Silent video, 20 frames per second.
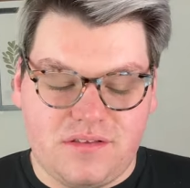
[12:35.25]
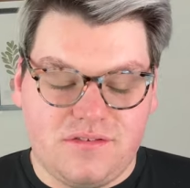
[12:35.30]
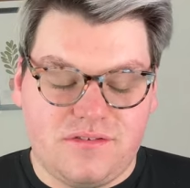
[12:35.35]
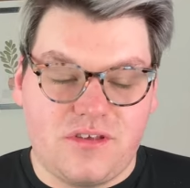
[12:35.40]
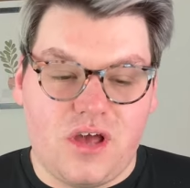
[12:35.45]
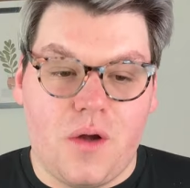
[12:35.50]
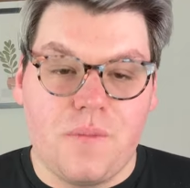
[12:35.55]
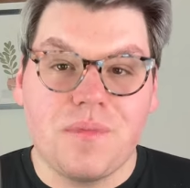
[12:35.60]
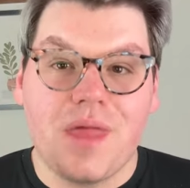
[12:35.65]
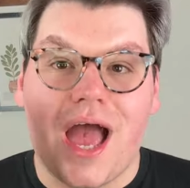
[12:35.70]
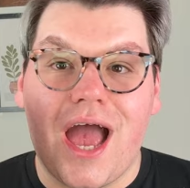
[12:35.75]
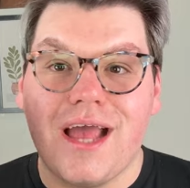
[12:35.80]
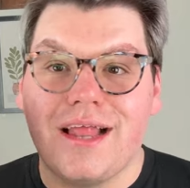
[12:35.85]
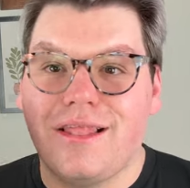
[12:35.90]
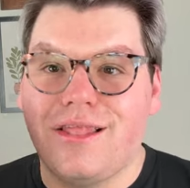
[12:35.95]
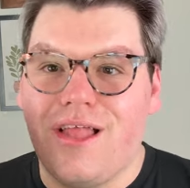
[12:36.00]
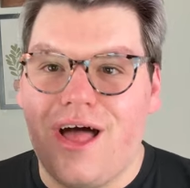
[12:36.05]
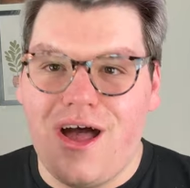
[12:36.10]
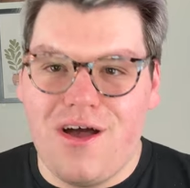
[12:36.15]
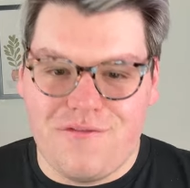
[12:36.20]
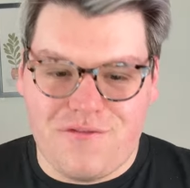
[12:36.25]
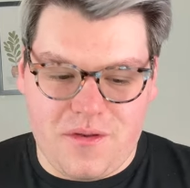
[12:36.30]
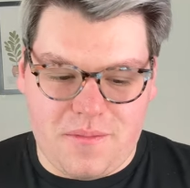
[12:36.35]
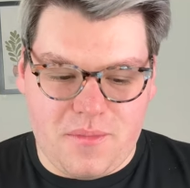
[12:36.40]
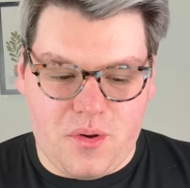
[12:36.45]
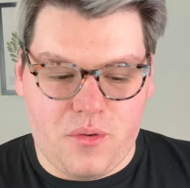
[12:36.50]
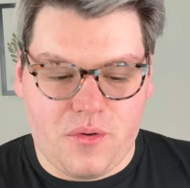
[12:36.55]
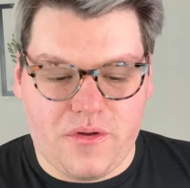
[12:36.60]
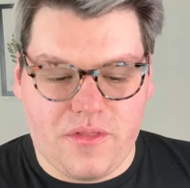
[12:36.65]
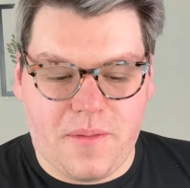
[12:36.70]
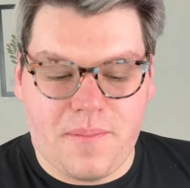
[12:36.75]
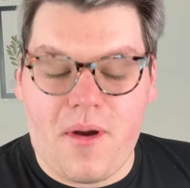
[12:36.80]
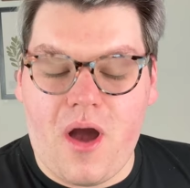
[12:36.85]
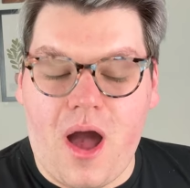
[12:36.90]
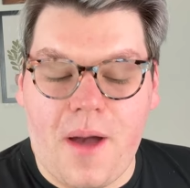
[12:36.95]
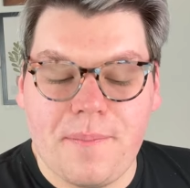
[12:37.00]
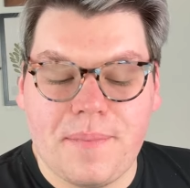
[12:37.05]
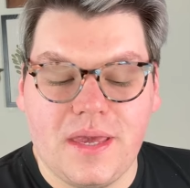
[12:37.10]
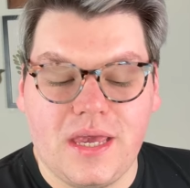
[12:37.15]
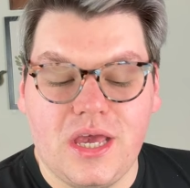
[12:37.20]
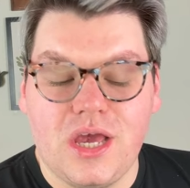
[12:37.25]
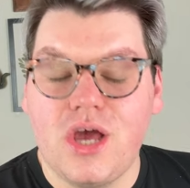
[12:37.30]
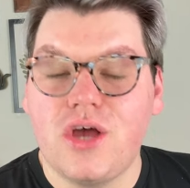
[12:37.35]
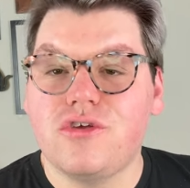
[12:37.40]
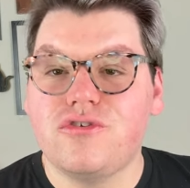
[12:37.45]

So I love Milk of the Poppy.